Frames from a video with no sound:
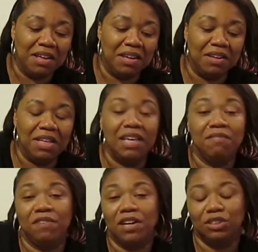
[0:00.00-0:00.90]
he
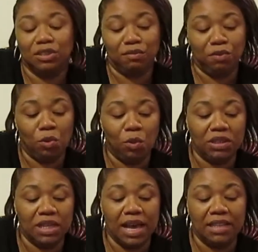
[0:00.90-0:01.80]
fell to the floor once
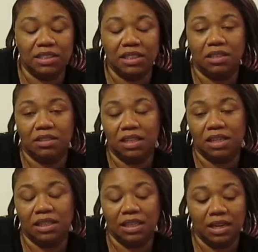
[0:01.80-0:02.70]
Ashley and her
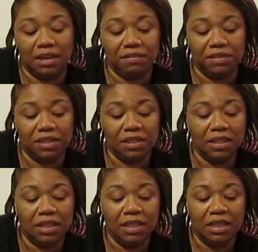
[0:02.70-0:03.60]
date left.
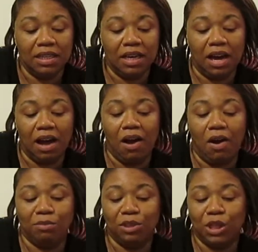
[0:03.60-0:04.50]

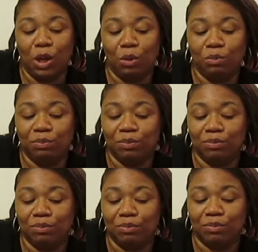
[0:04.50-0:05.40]
So
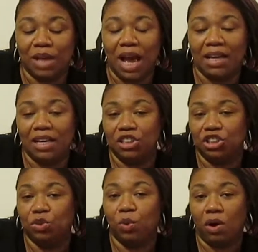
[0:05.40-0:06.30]
I guess
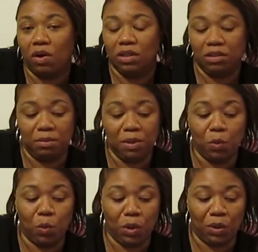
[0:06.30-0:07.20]
you are a little bit
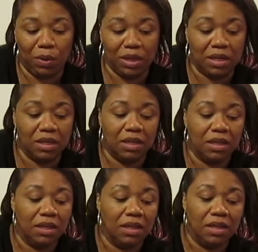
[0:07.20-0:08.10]
worried.
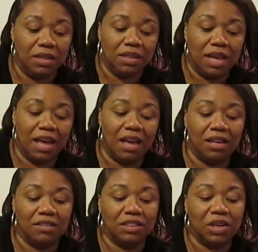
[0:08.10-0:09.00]

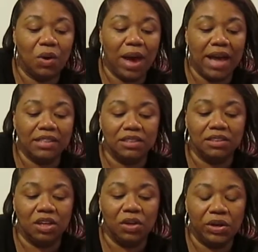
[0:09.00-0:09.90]
So Ashley's
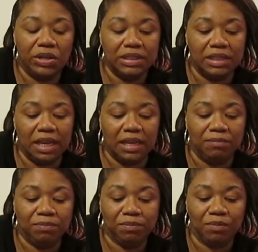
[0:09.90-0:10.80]
on her date,
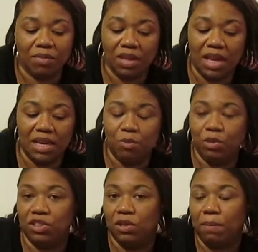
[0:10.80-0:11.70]
and they
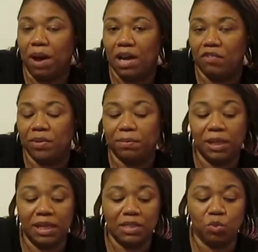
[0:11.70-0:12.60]
went to a pottery
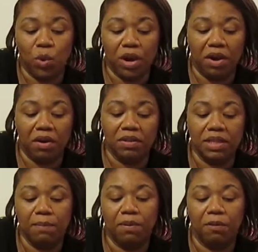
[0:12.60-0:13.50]
place where they
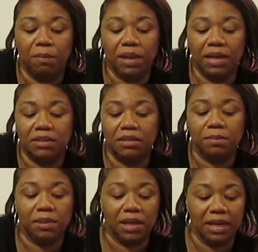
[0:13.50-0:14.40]
both planted
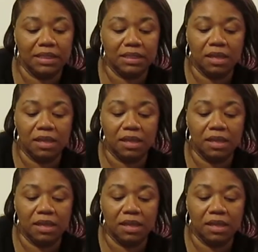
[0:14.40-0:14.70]
plants,